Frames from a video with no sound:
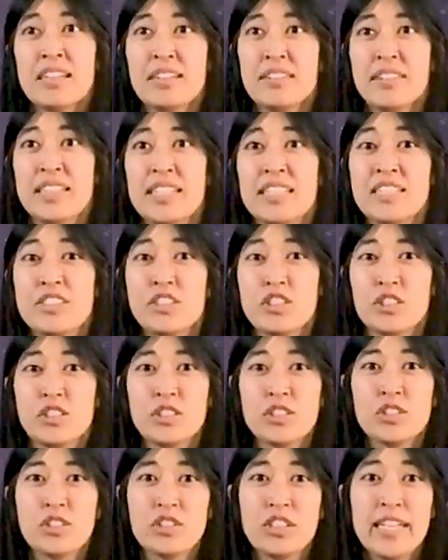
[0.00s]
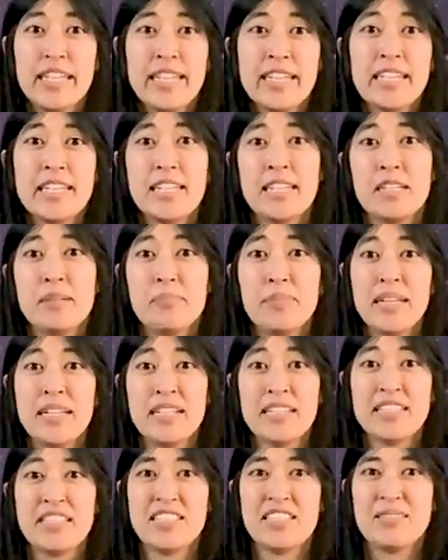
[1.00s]
This old train
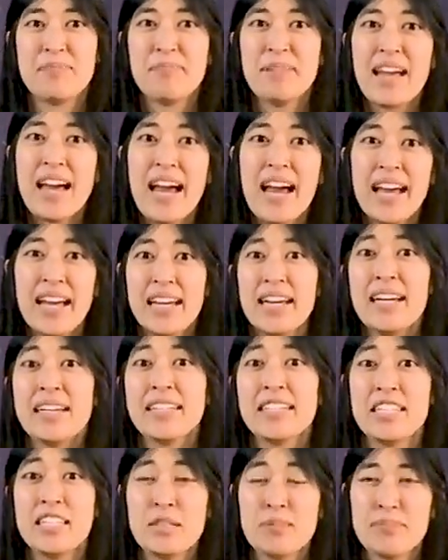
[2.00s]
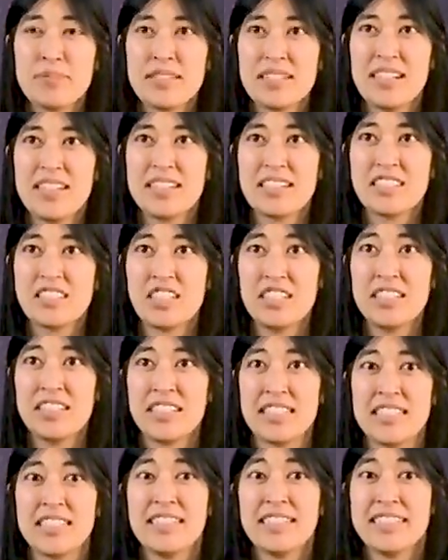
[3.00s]
painted black keeps on
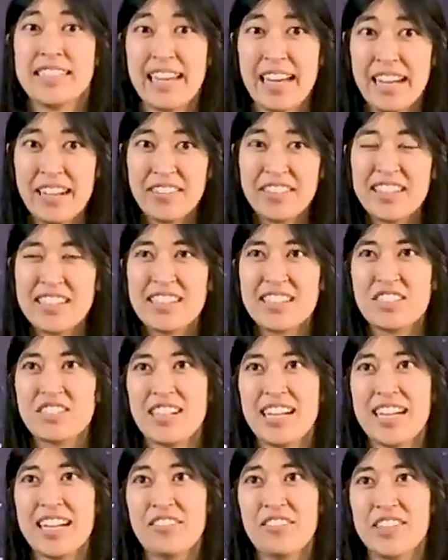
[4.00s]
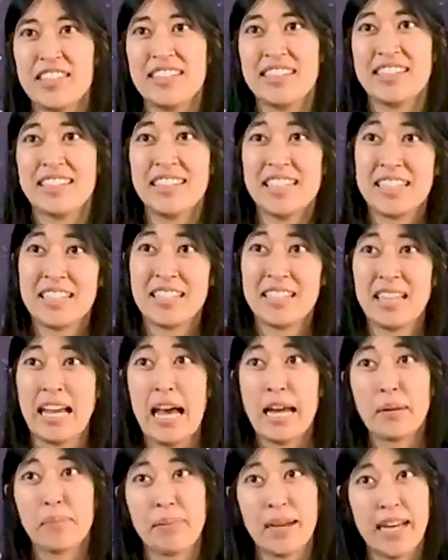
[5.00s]
chugging down the track, but the
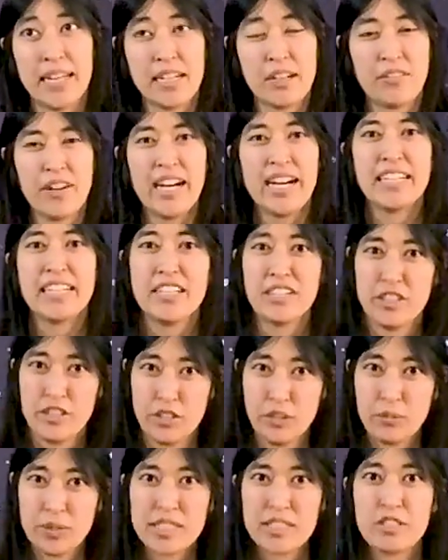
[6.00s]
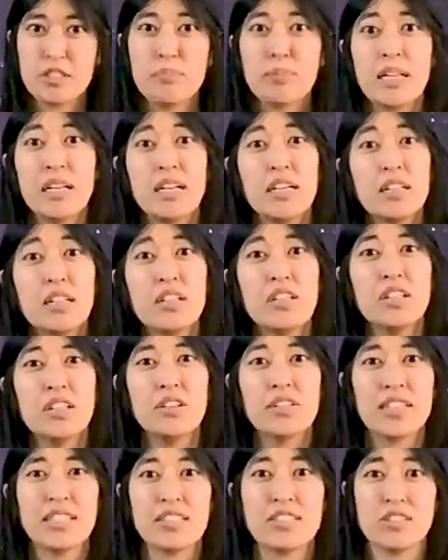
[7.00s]
click-clack, patty-whack, hear the whistle
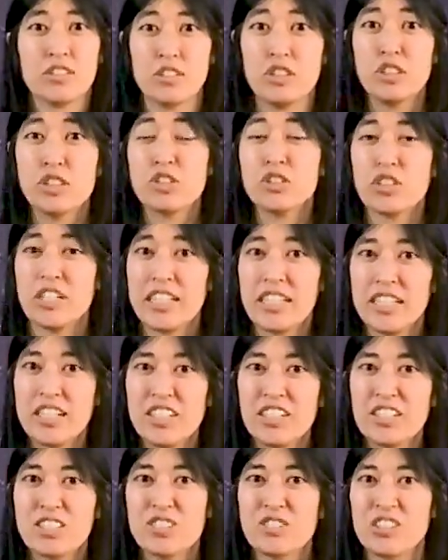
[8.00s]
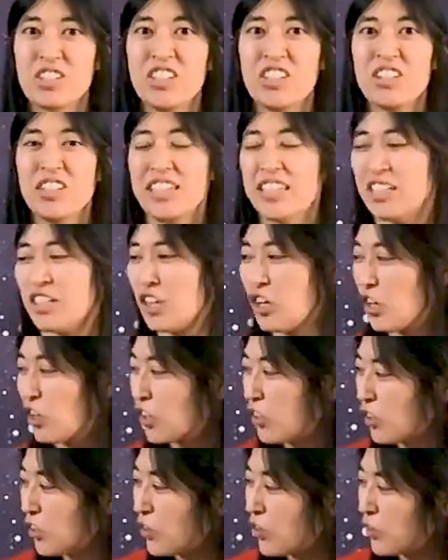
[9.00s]
blow. This old train goes rolling
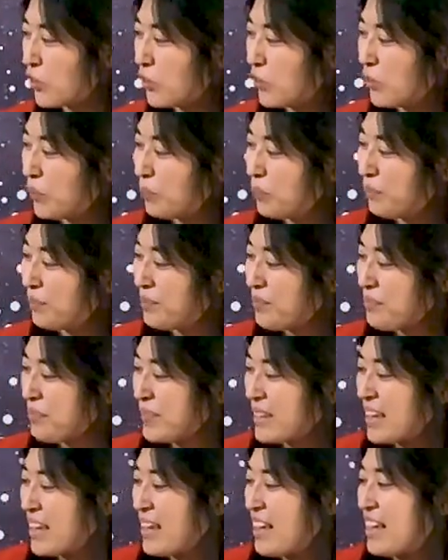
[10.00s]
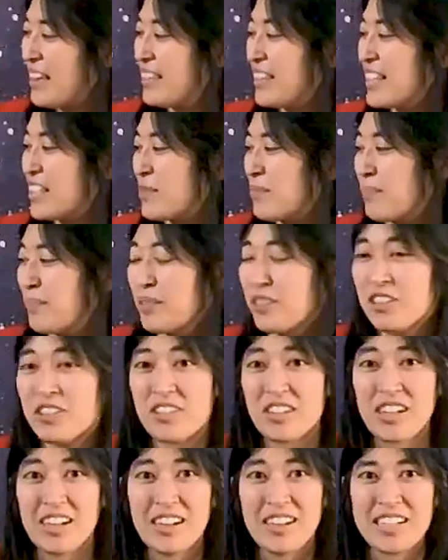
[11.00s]
home. This
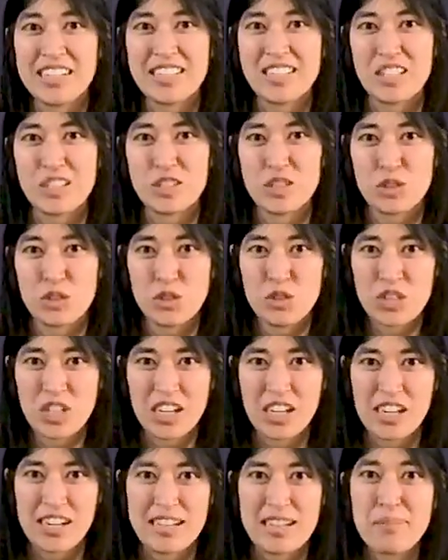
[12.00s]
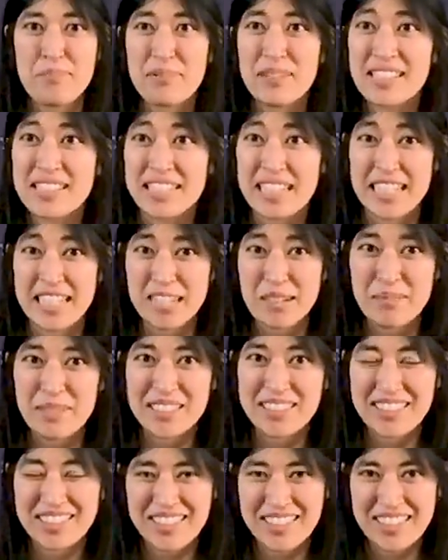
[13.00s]
blue car is a zoo car. It brings
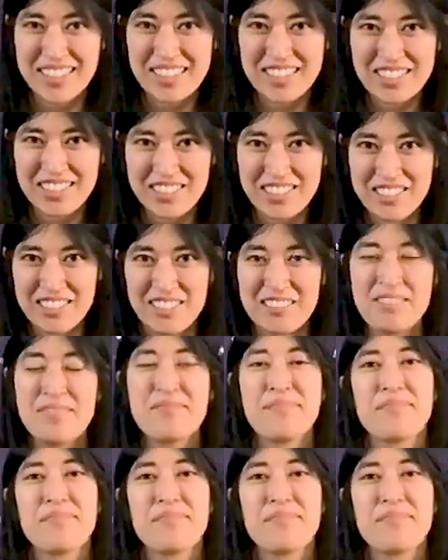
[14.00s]
animals to the zoo.